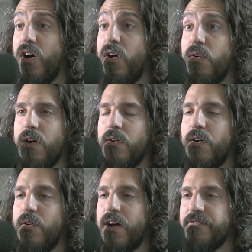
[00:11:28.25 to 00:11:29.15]

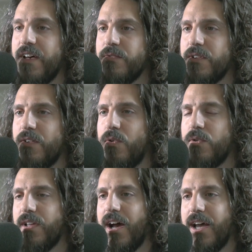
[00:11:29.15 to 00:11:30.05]
Oh, I found an
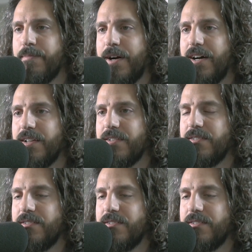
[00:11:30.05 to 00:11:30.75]
old iPod.